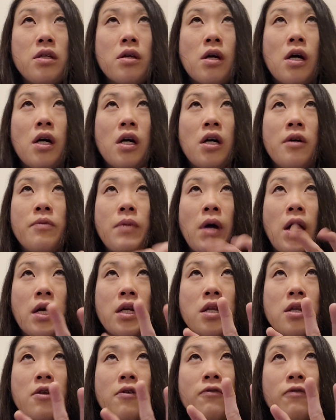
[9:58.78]
out
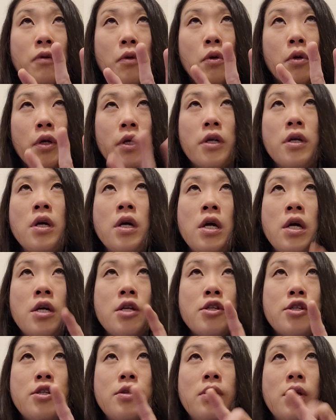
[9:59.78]
of the 4,
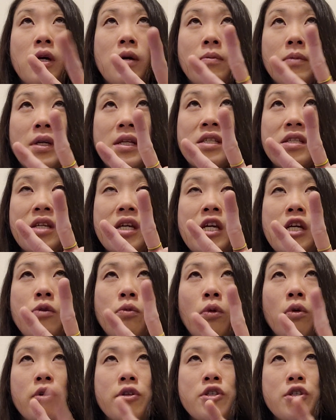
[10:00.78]
it's
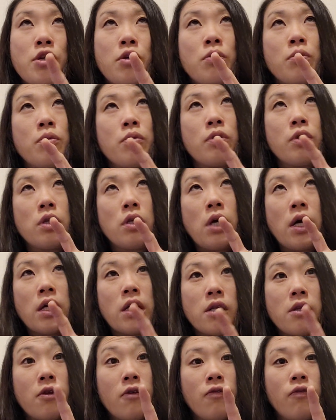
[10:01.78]
equal. So out
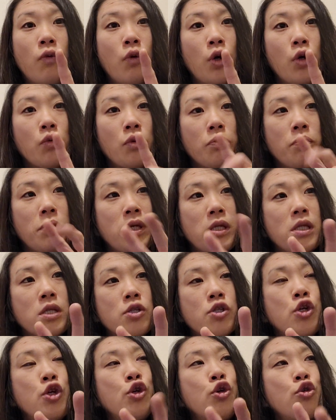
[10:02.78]
of the 4 would be the
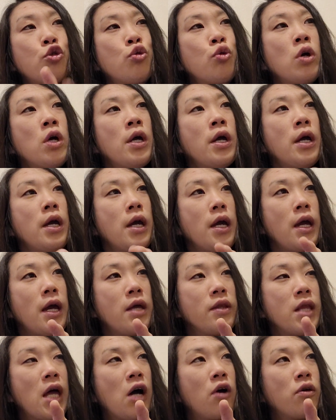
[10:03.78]
2,
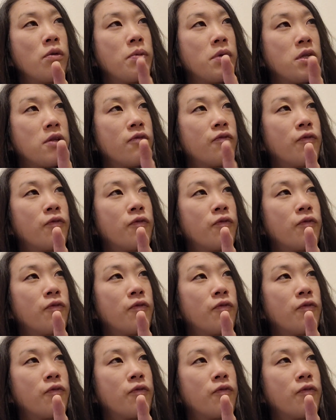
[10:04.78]
and that would be the